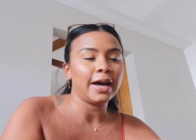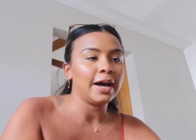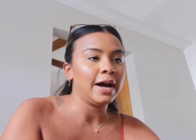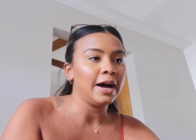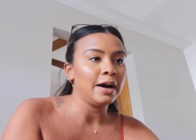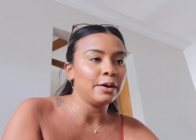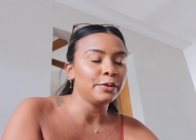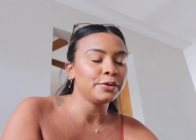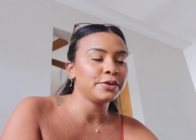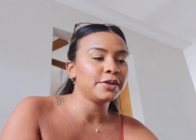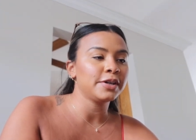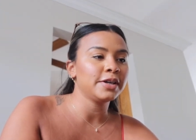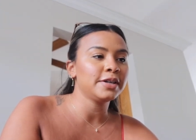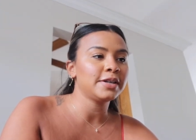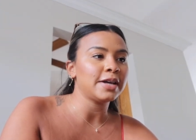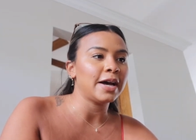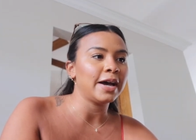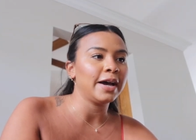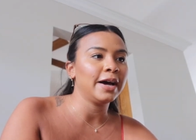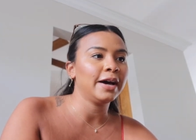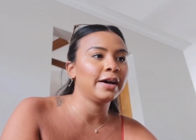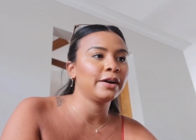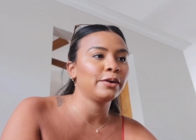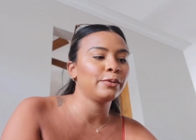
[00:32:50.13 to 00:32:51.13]
at houses,
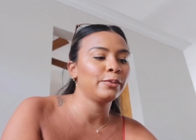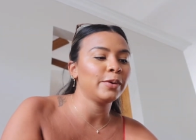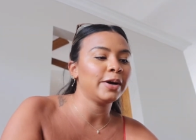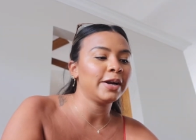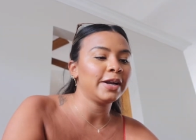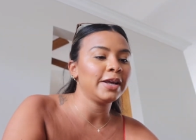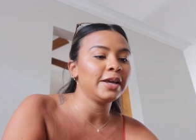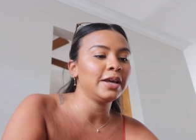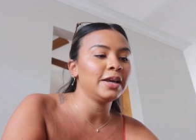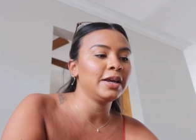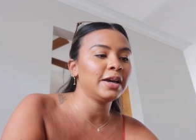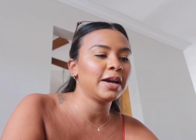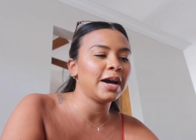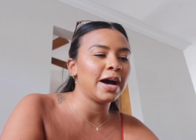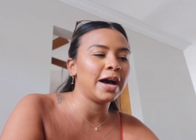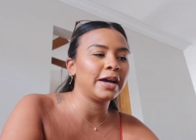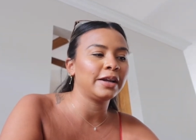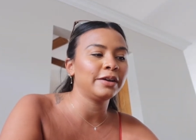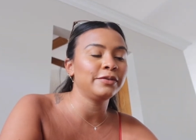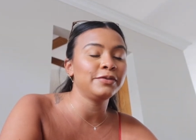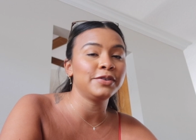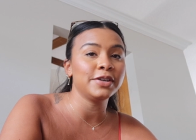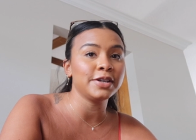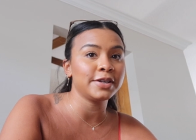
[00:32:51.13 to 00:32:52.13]
I had already
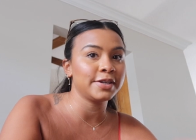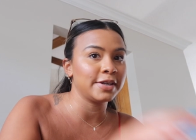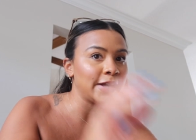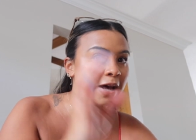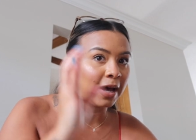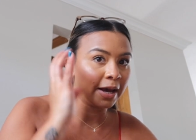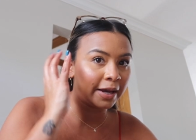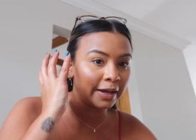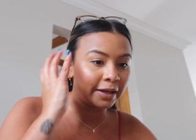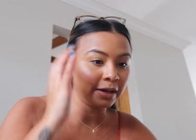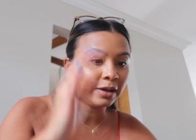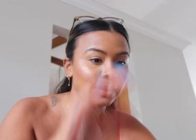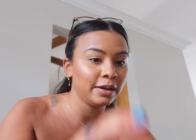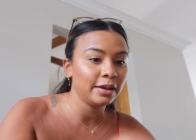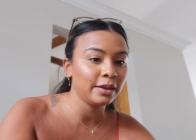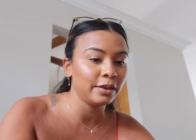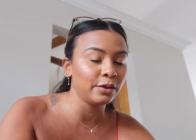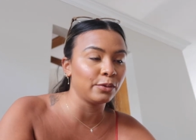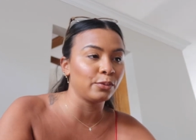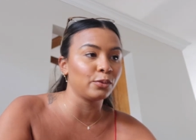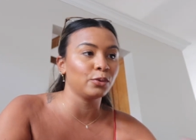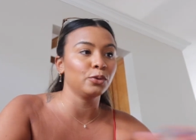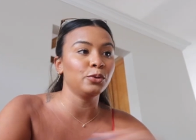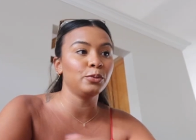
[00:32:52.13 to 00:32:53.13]
kind of designed
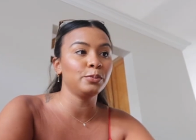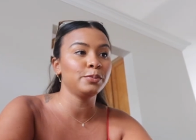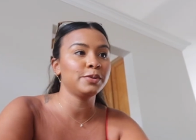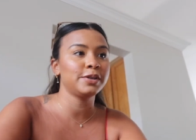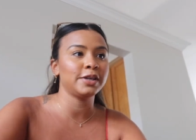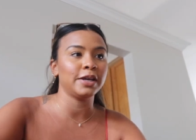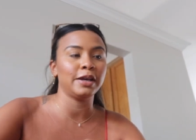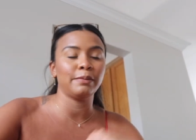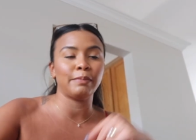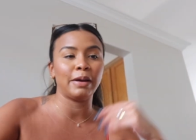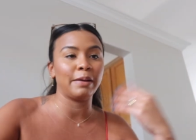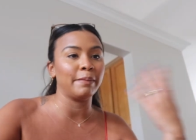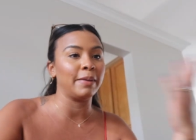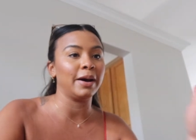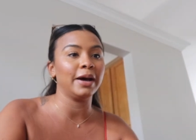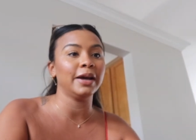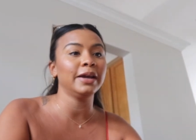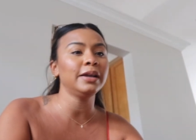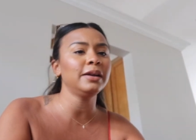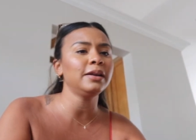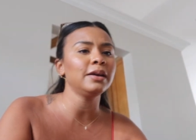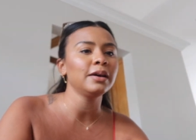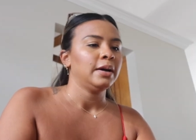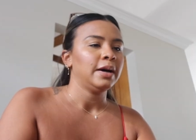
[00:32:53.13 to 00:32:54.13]
the rooms in my
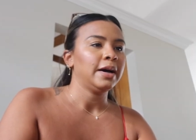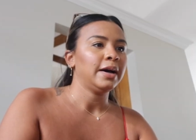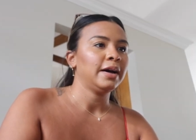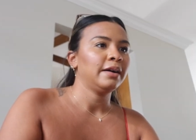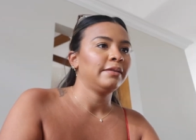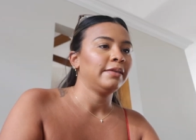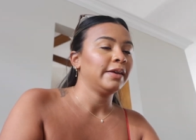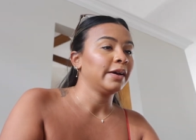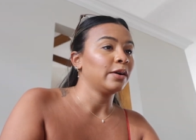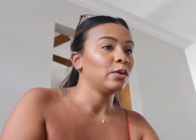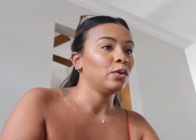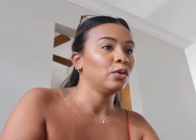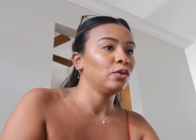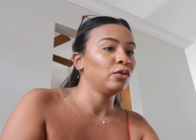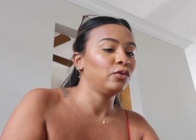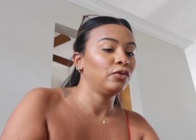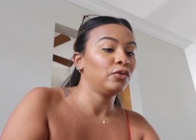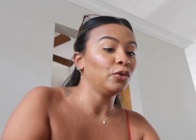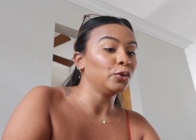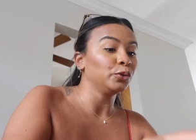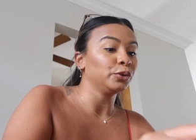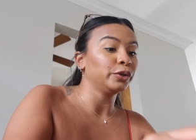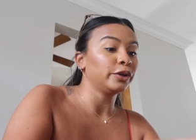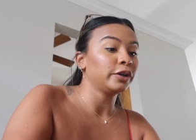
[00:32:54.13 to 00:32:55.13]
mind. I have like a whole
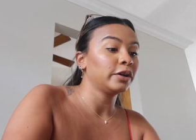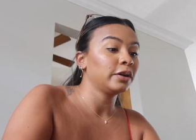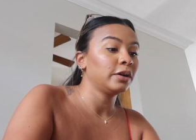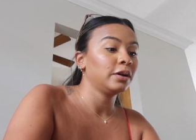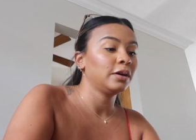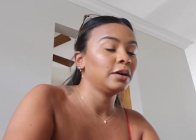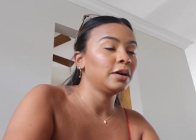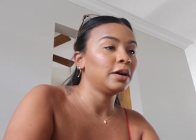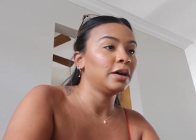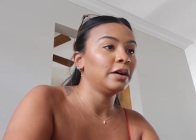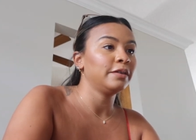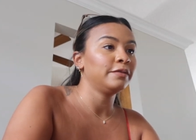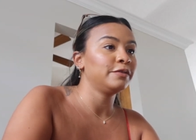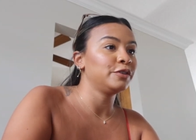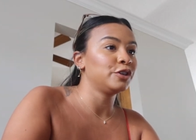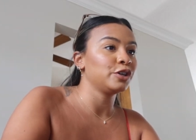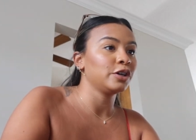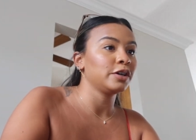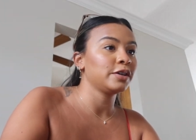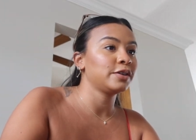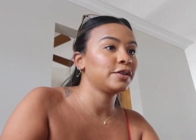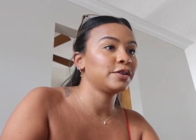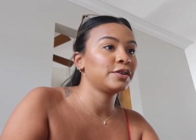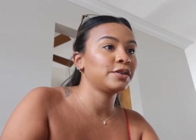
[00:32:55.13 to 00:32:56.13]
folder of
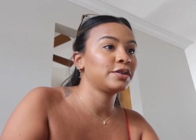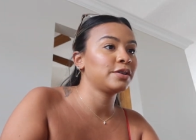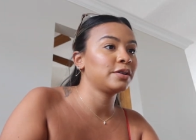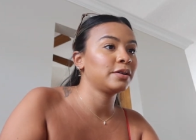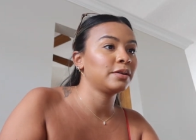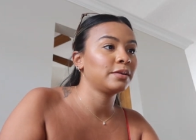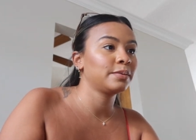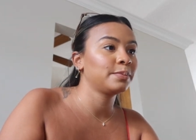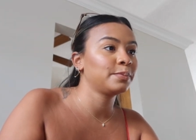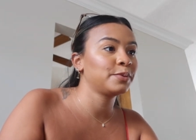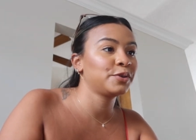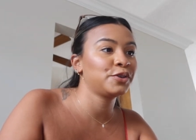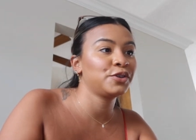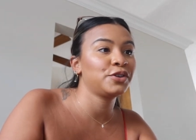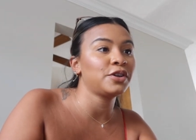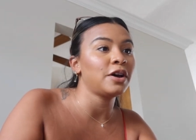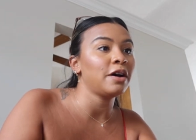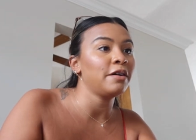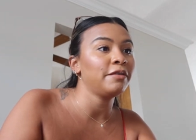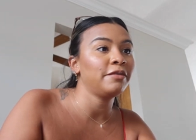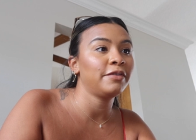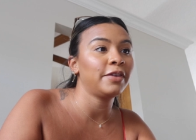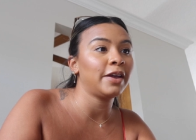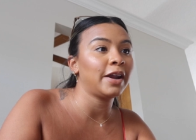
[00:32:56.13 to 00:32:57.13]
just
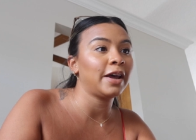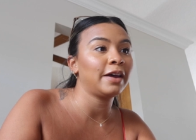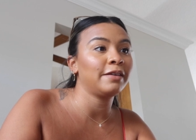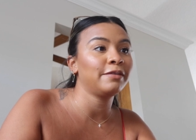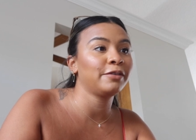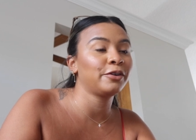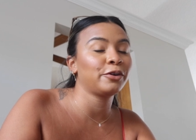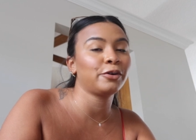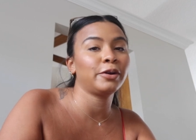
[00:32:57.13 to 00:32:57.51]
stuff that I've